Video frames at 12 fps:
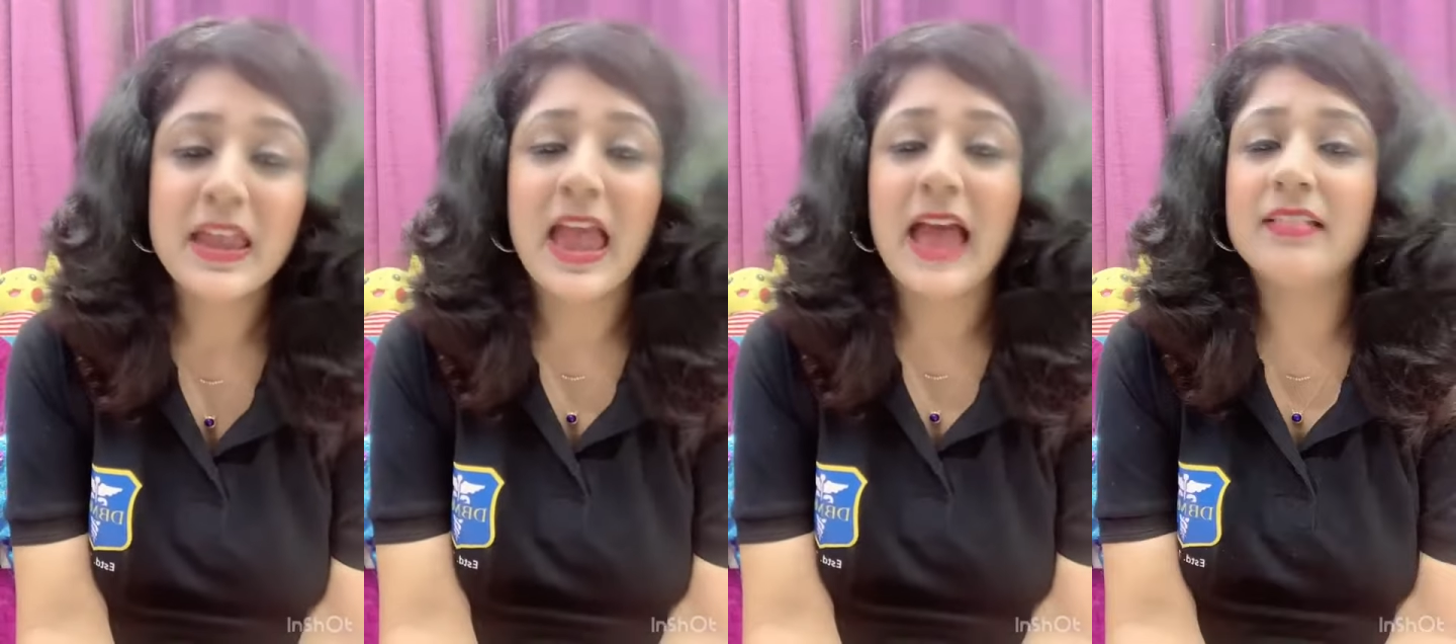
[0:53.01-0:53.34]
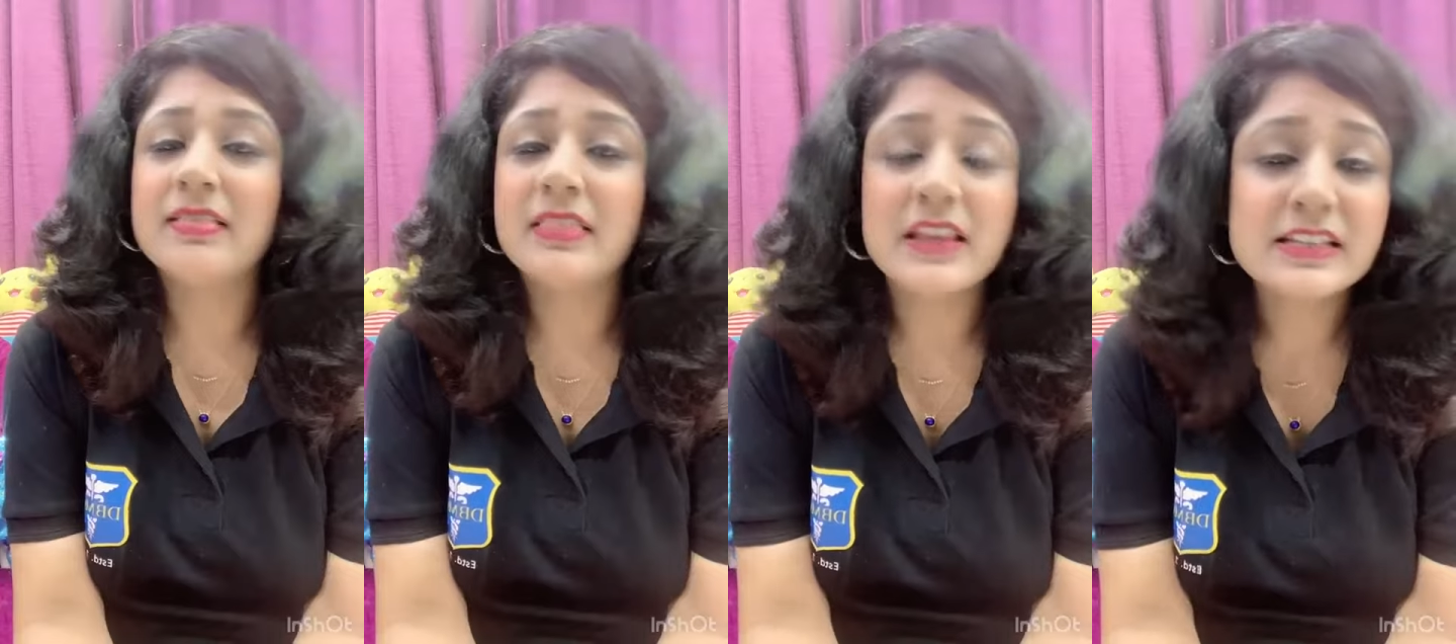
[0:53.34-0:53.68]

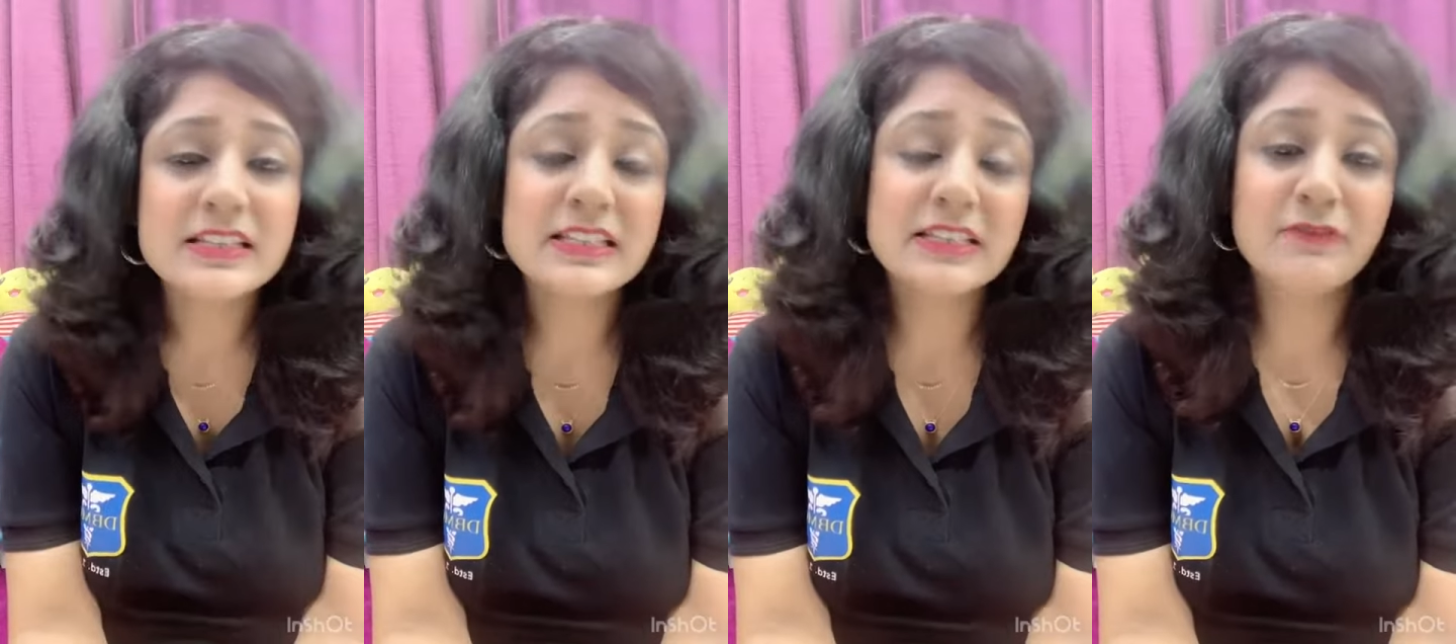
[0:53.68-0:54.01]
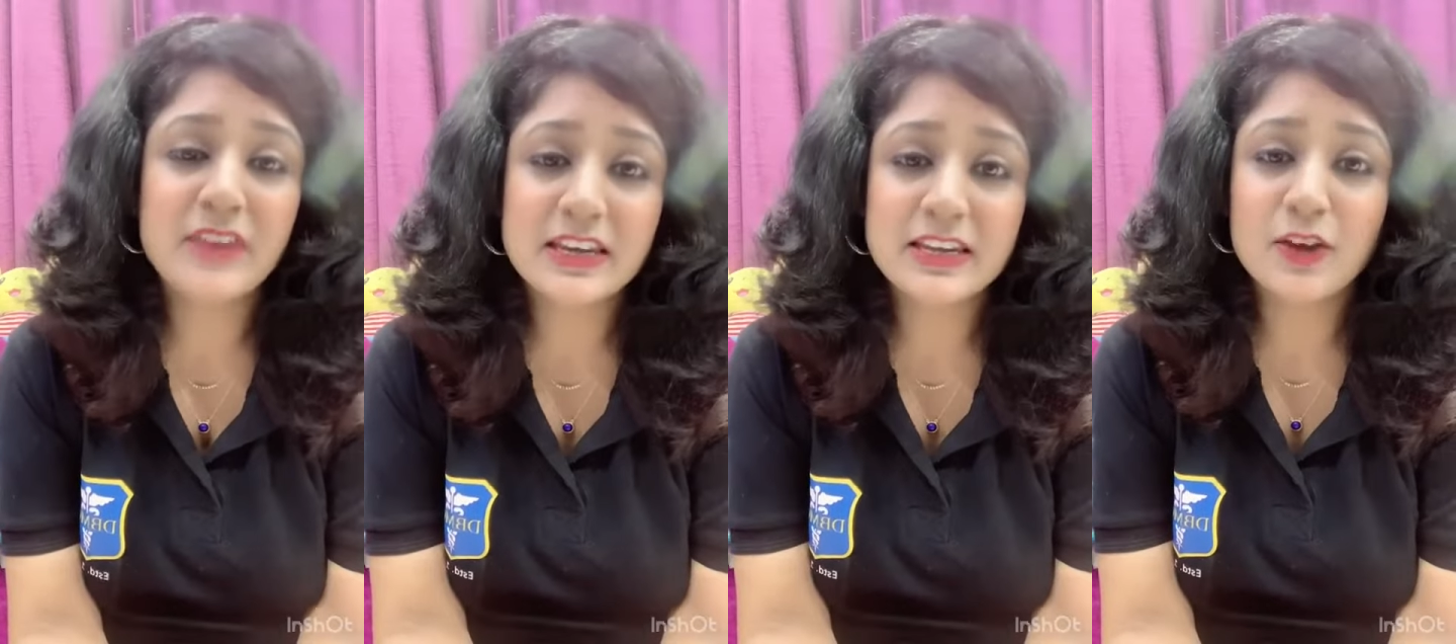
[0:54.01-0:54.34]
and these
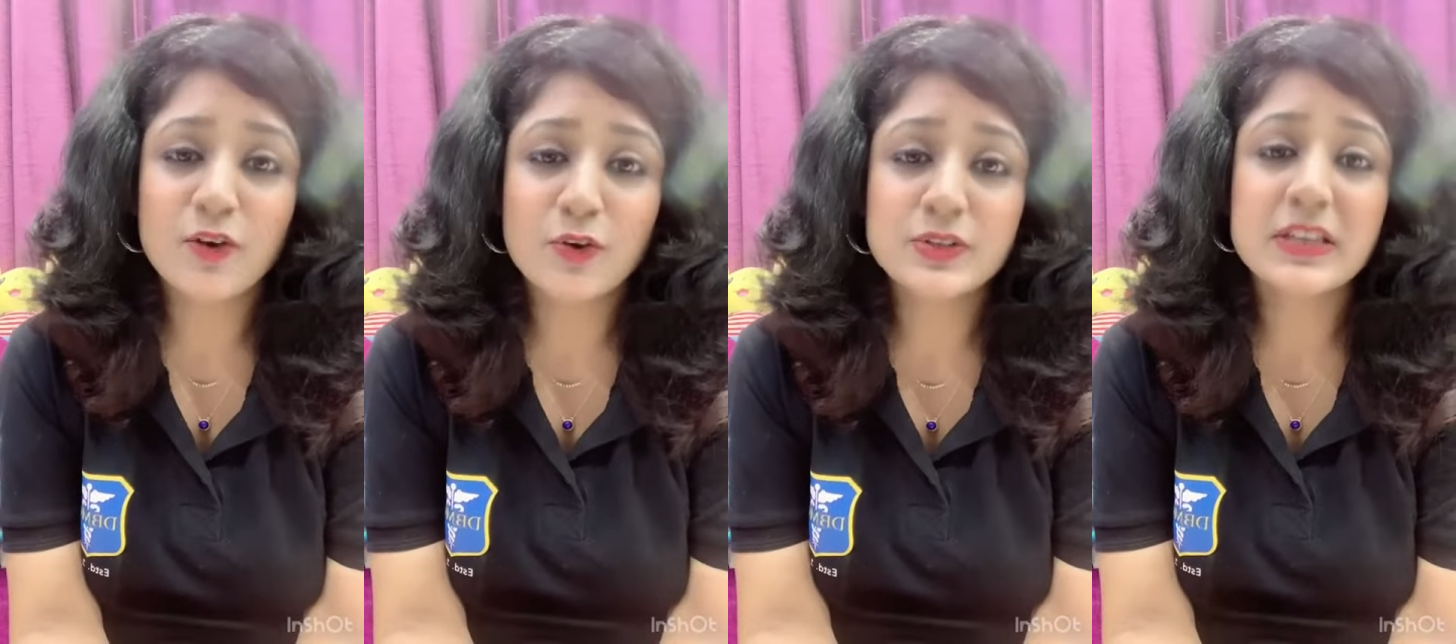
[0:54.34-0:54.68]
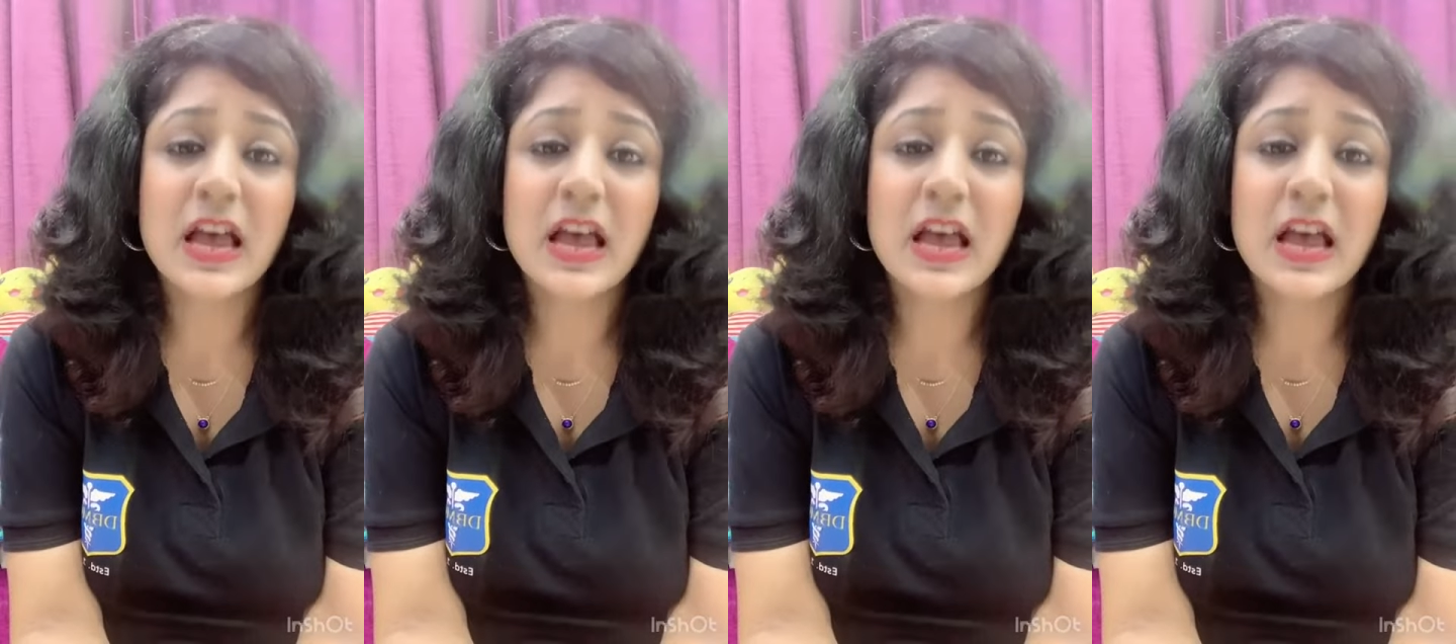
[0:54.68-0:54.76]
videos